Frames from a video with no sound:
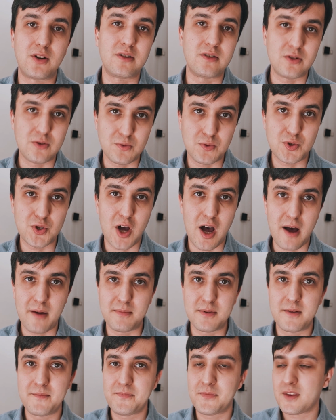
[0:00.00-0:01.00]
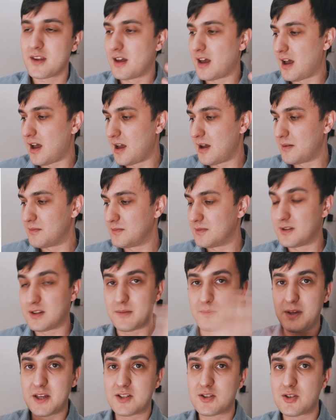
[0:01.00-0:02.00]
your new job. The
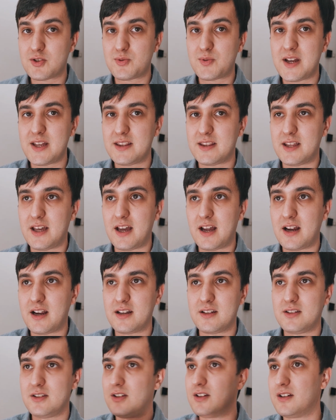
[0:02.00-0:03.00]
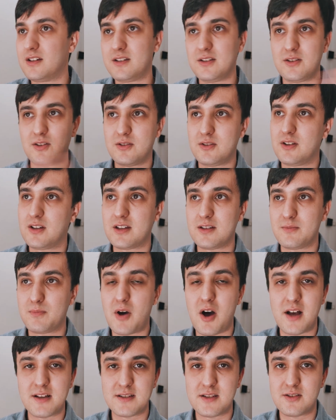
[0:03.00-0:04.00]
picture's right there. You can
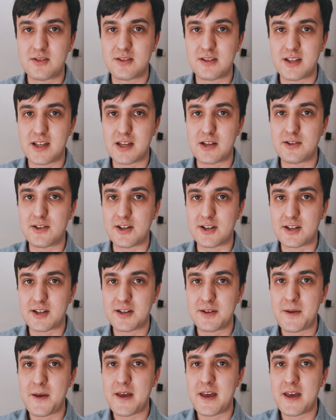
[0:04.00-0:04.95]
pause it to take a look.